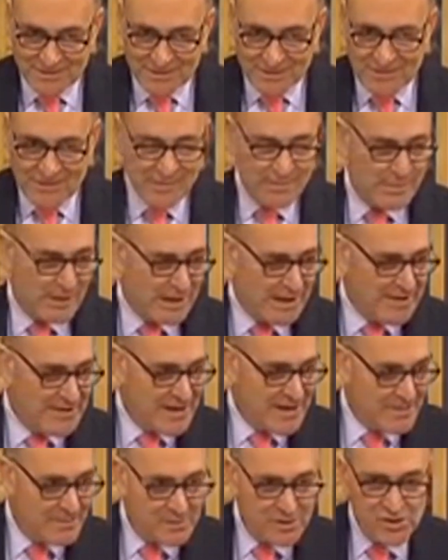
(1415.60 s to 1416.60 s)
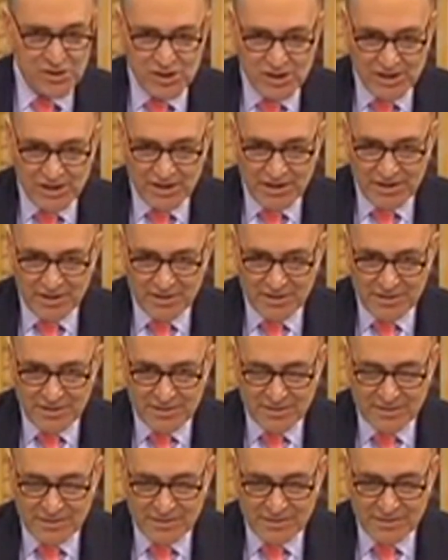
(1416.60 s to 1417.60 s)
to buy that machine,
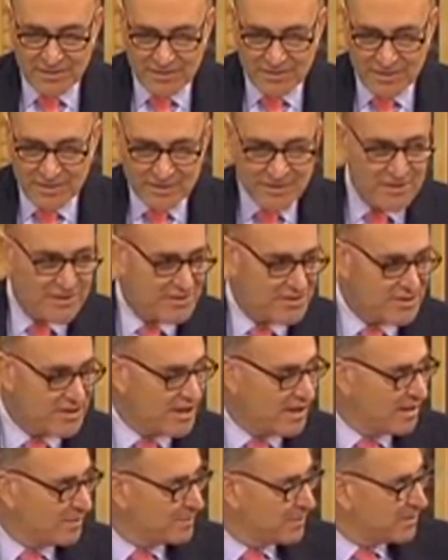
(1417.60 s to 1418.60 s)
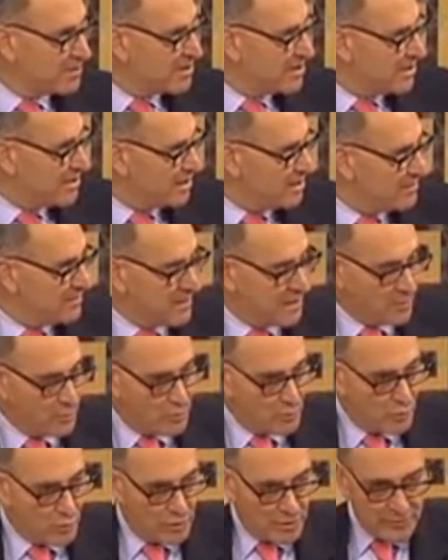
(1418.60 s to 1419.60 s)
to set up a team that
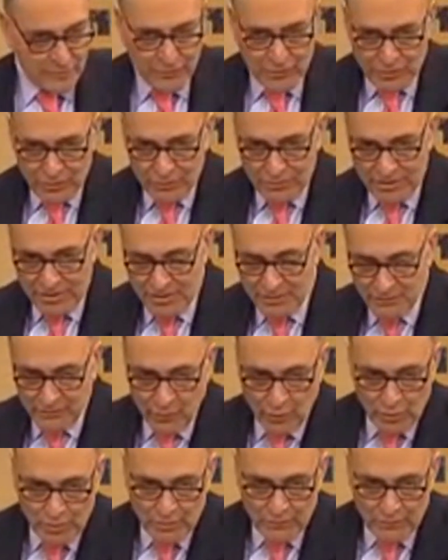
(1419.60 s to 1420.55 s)
would work for 3 or 4 or